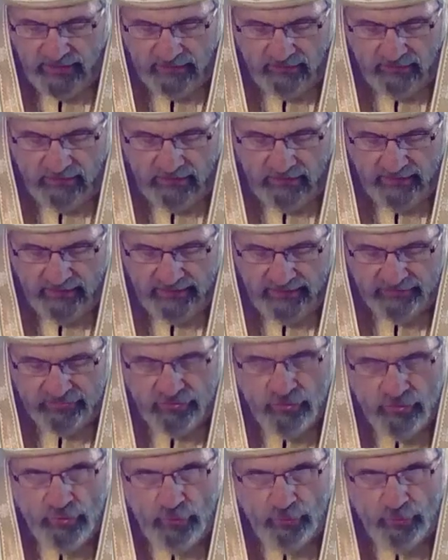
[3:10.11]
take on
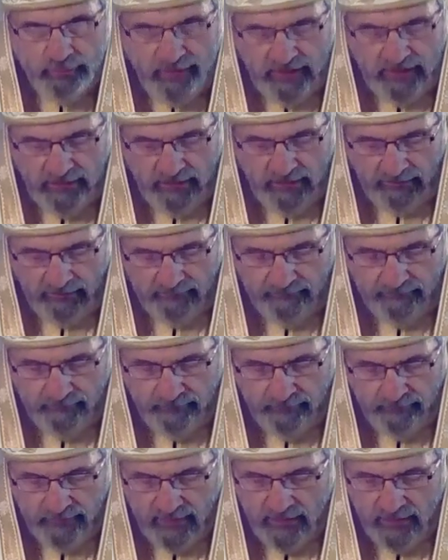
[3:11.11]
its new meaning.
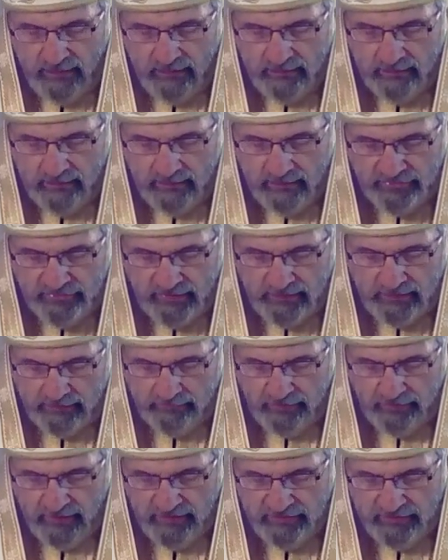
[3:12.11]
The
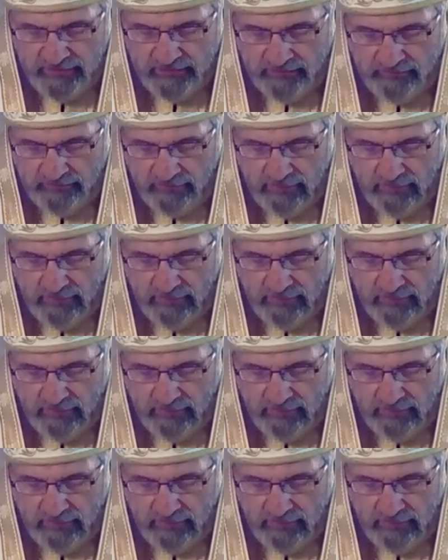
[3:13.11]
celebration